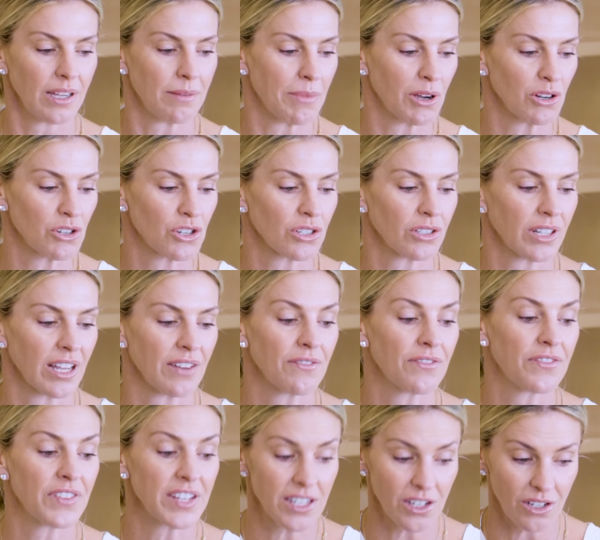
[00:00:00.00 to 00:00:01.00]
emotional, and
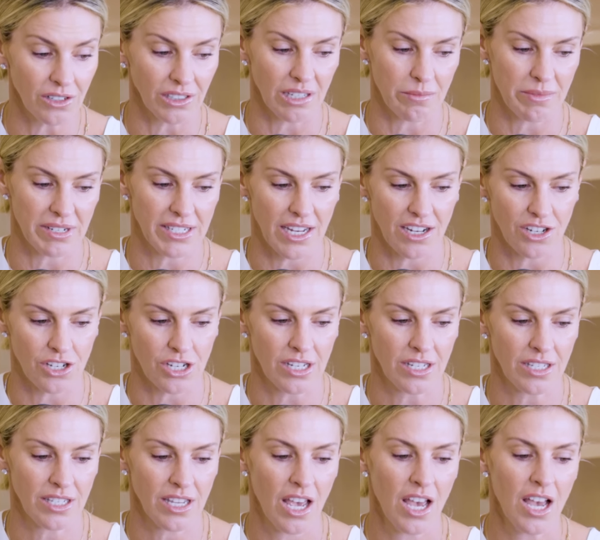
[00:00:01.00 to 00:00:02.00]
physical
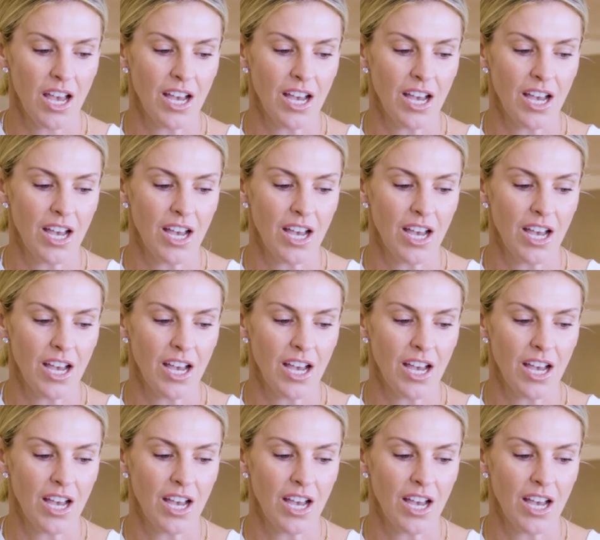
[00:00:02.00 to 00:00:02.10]
limitations